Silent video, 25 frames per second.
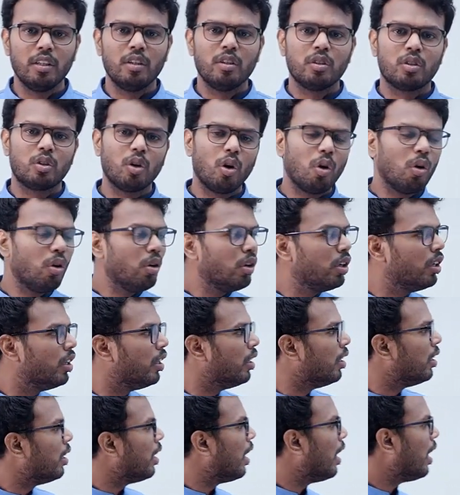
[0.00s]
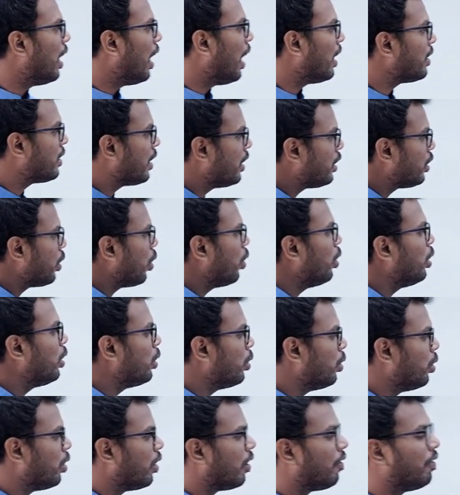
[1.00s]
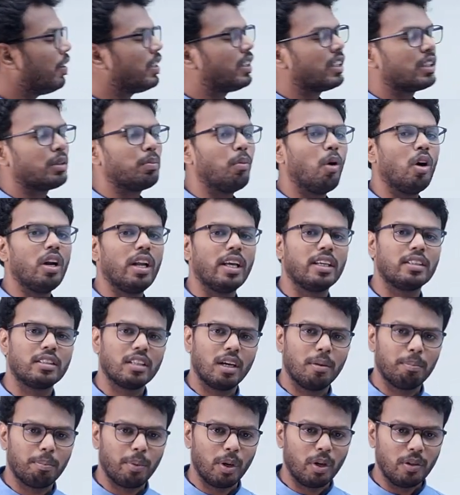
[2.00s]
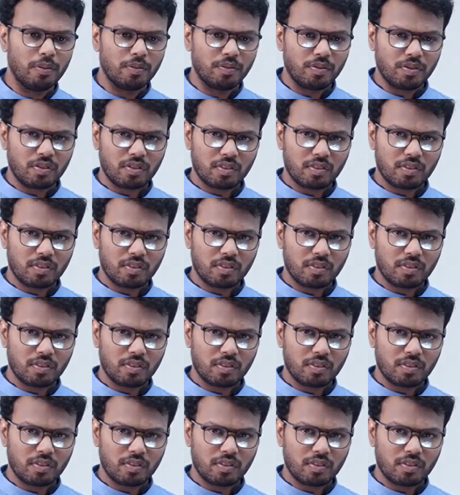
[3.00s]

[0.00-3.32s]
So as I told you, with a small example,